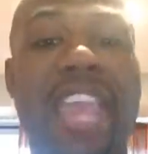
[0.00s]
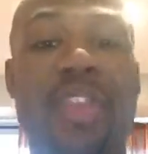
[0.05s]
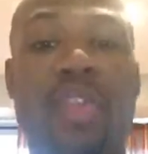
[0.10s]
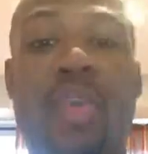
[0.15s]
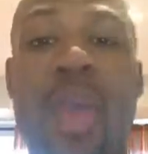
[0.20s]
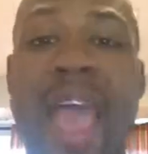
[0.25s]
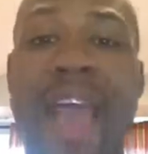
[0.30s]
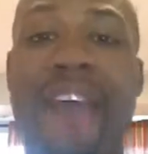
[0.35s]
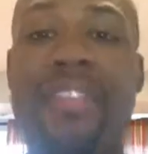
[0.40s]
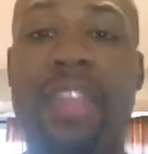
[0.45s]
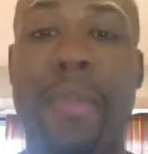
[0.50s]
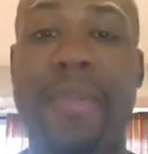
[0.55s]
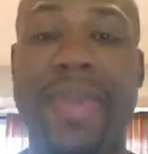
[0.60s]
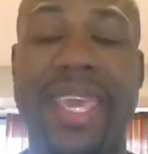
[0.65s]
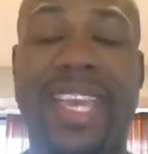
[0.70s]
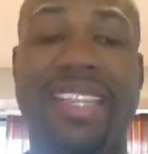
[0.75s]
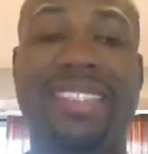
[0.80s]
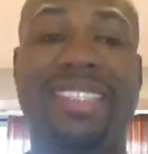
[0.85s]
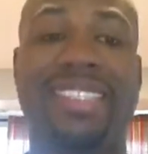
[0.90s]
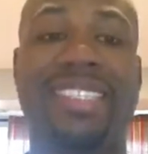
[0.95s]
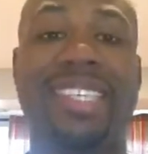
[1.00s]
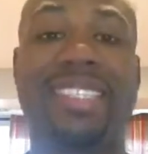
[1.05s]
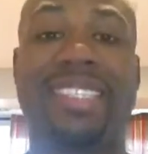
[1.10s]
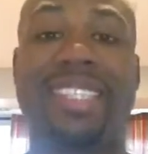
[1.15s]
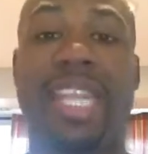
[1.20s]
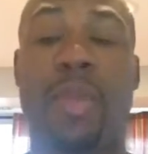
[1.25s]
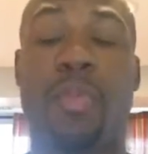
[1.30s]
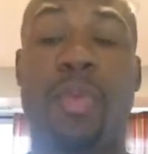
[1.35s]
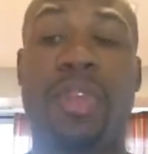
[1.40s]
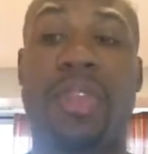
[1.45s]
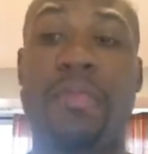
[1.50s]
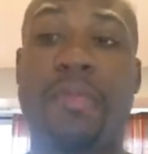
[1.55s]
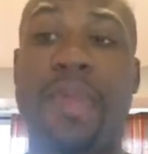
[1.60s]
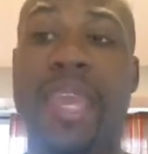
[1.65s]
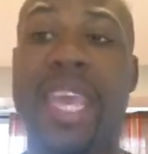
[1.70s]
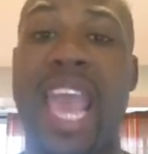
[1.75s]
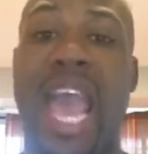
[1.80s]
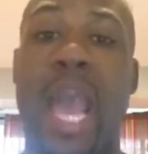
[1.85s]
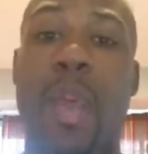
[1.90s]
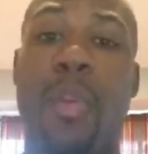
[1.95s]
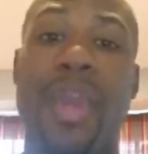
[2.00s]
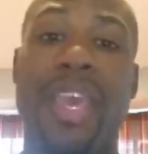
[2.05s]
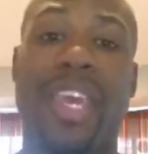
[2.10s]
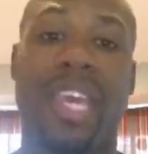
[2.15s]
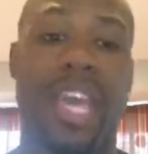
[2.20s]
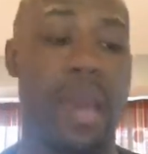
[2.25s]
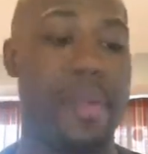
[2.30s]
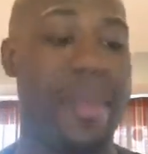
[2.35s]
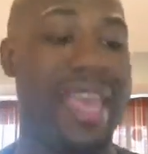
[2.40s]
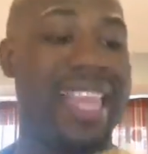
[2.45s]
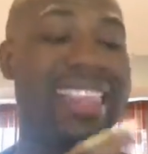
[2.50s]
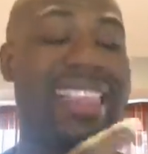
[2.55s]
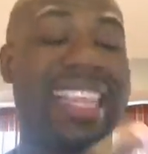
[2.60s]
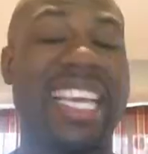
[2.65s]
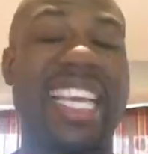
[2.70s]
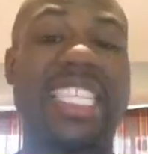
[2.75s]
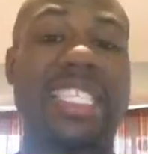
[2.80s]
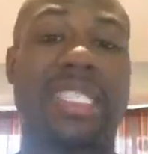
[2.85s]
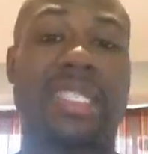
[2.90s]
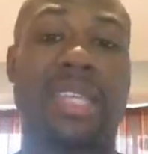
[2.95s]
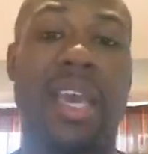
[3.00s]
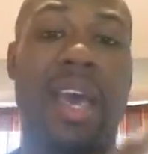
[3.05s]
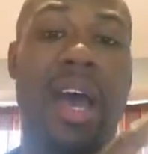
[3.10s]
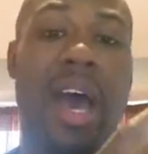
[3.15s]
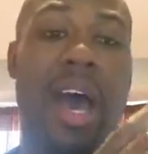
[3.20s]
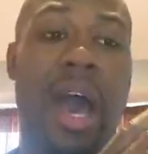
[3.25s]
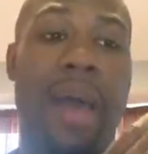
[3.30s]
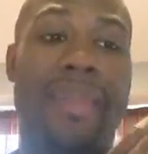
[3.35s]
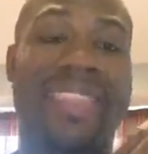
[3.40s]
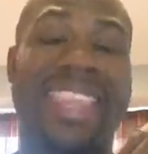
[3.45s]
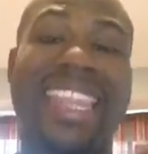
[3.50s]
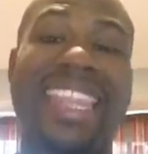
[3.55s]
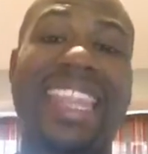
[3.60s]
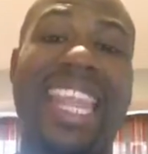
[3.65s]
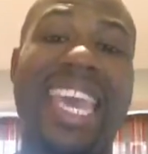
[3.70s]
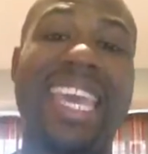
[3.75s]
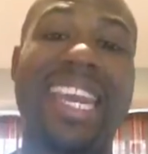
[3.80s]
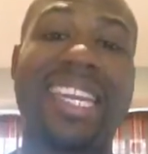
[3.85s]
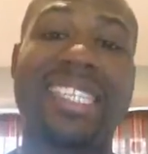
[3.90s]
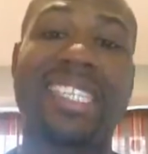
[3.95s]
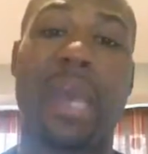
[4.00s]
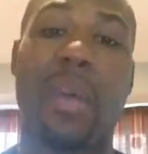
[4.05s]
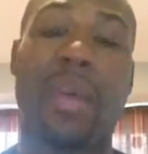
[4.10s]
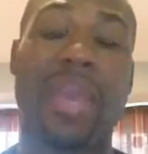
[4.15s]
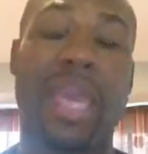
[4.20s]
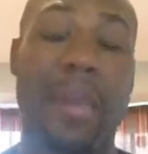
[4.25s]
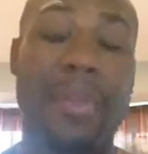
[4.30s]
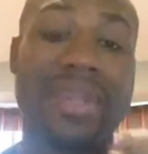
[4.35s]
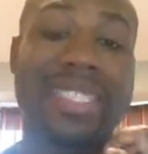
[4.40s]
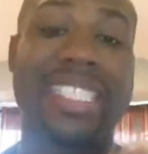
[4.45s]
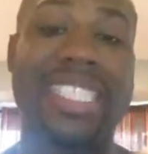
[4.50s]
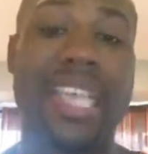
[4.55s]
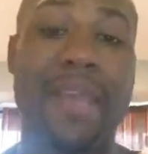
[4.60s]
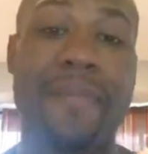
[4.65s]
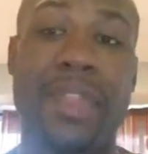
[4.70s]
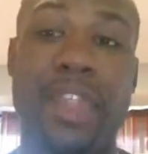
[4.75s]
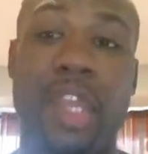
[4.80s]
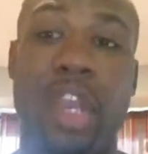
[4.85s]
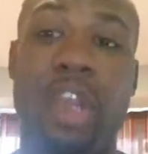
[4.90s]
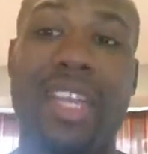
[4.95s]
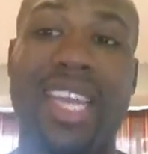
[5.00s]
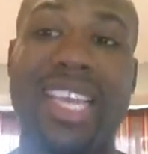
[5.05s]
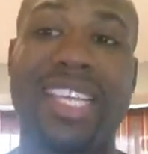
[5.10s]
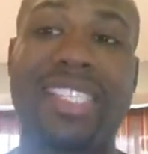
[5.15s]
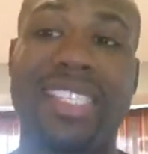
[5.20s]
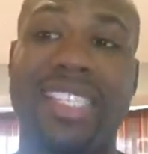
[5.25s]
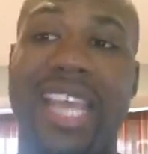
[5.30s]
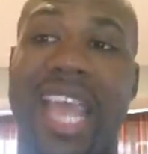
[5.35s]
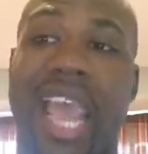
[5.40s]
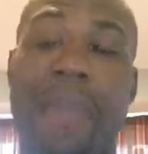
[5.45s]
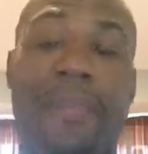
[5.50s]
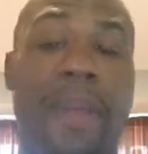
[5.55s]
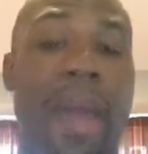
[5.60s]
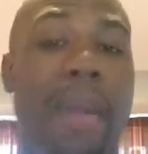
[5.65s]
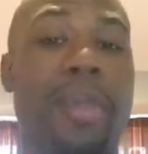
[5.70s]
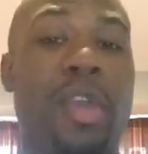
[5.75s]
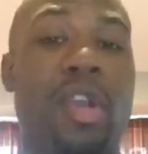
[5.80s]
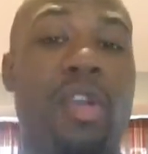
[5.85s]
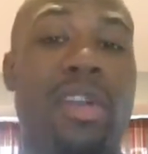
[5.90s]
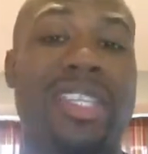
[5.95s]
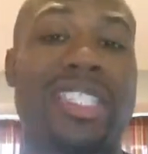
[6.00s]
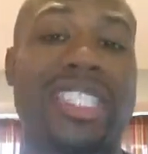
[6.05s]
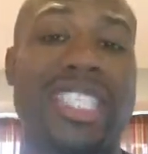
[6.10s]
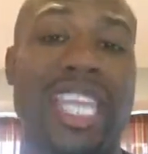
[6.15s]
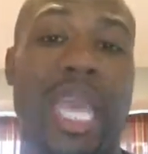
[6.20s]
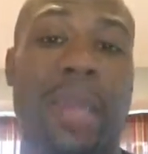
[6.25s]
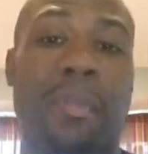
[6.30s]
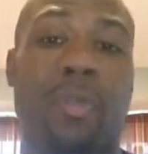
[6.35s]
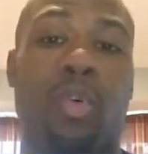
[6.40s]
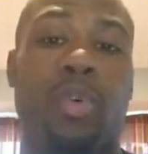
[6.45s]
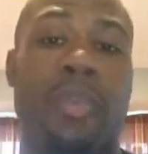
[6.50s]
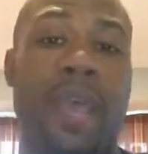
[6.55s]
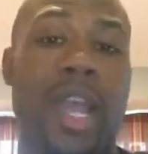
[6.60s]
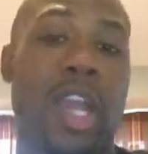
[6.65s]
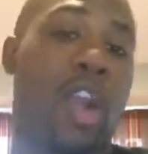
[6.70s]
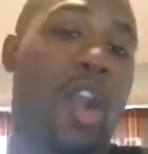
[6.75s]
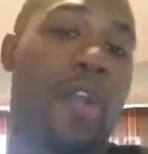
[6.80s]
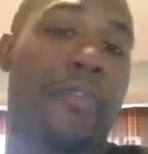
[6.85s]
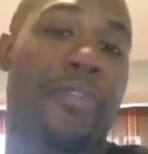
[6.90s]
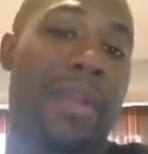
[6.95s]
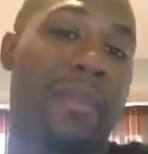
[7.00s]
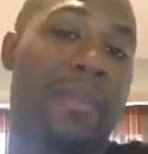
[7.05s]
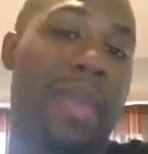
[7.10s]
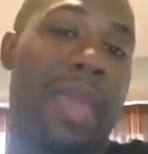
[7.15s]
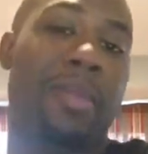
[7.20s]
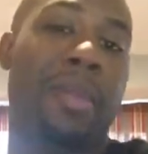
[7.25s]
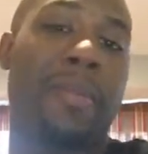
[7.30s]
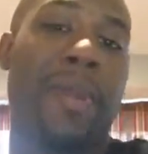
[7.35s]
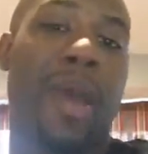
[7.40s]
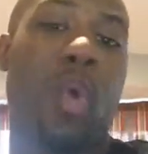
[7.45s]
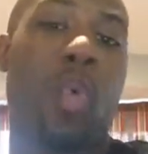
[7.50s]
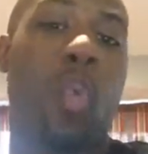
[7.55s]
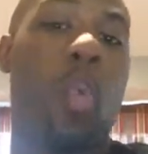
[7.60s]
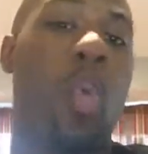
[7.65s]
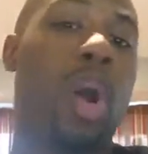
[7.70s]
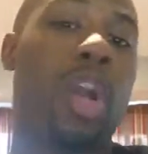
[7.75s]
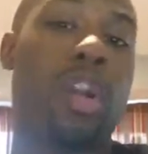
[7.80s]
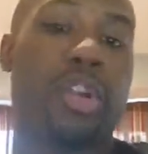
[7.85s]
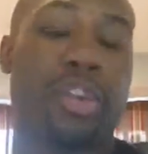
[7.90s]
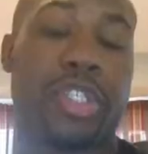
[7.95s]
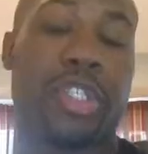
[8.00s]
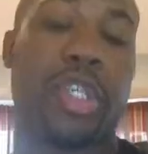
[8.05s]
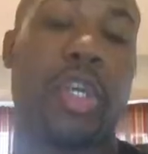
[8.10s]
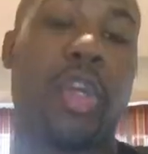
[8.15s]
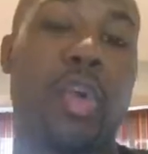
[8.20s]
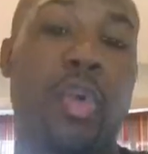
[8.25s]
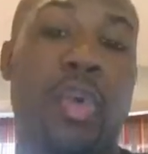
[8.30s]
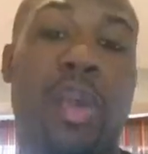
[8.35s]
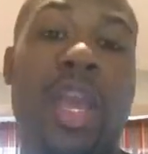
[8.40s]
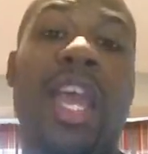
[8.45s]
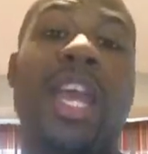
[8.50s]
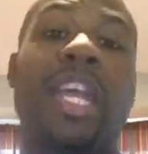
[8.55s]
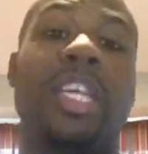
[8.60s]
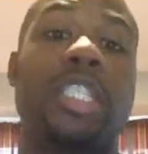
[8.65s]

You have to be consistent. With me, I wake up at least, the latest, I wake up at 7:30 each day. I probably go to sleep with my girlfriend and baby about 1 or 2.